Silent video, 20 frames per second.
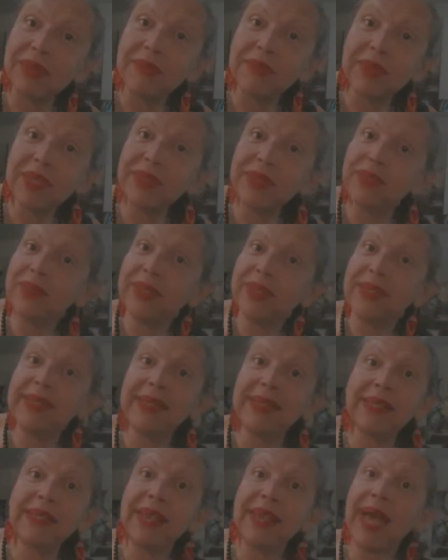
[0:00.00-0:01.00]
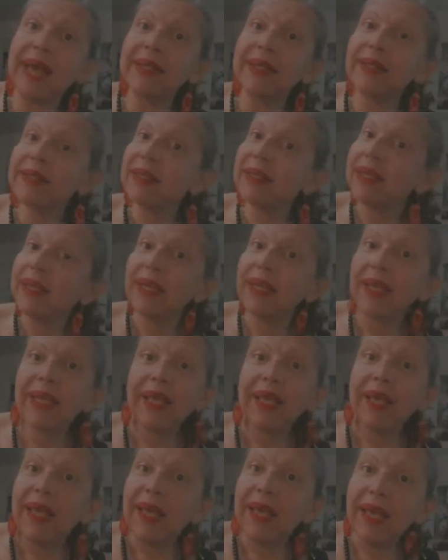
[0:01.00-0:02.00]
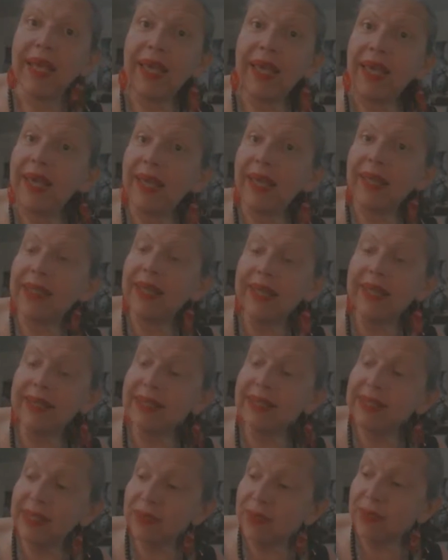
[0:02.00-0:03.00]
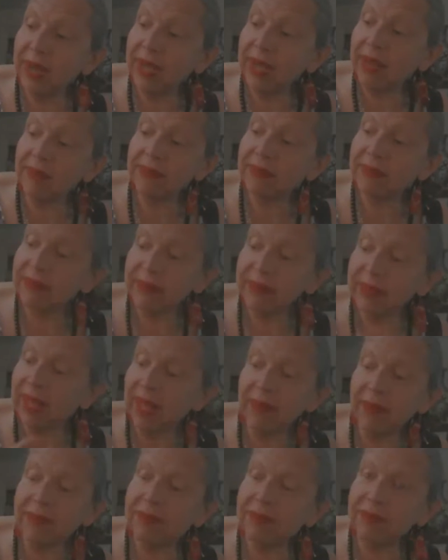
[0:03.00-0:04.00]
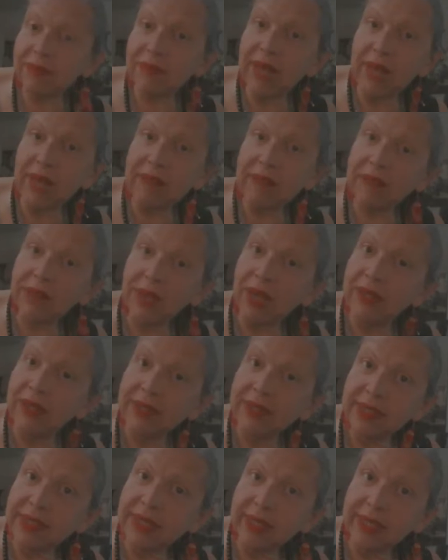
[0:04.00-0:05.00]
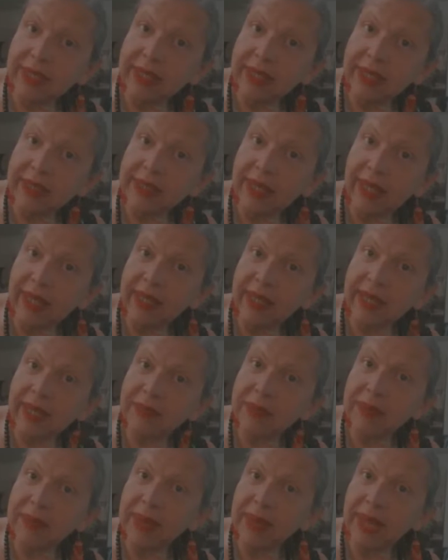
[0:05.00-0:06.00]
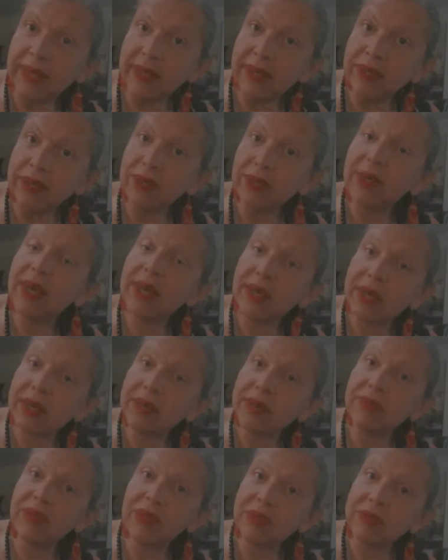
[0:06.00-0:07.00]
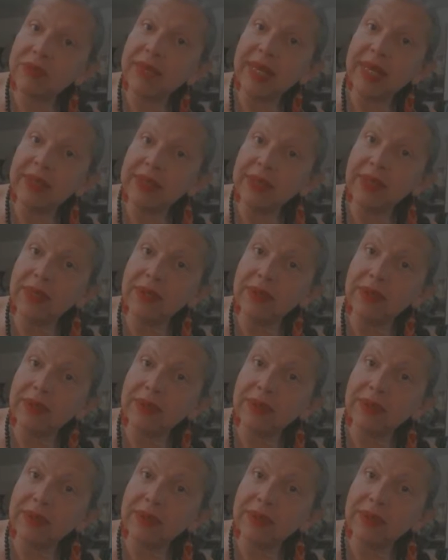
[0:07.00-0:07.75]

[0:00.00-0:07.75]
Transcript: because we see that and, and, and this is why I'm I'm I'm constantly telling everybody you gotta come to Mexico.